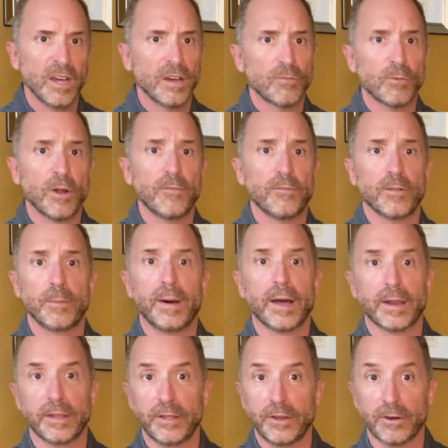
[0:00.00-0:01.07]
Roughly about
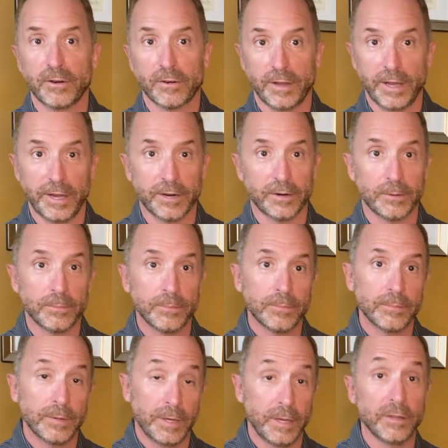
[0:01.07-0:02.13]
a year later,
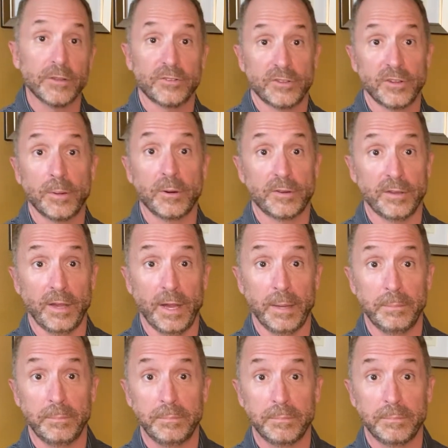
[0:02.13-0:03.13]
in the summertime,